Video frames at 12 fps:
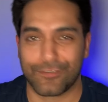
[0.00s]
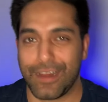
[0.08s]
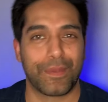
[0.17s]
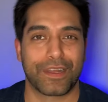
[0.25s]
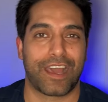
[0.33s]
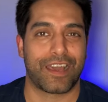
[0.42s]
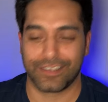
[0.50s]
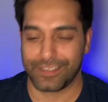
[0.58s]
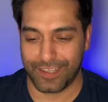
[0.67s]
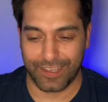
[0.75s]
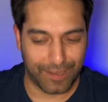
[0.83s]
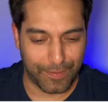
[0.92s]
Ramadan is
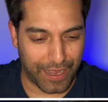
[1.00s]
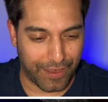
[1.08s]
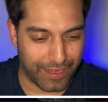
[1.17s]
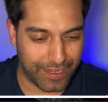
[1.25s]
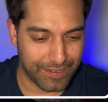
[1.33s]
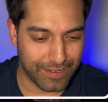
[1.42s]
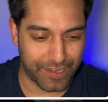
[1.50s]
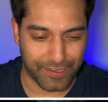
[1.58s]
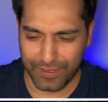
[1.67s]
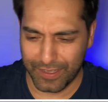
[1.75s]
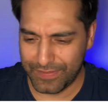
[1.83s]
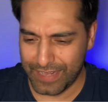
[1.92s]
here, apparently. I
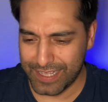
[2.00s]
don't know.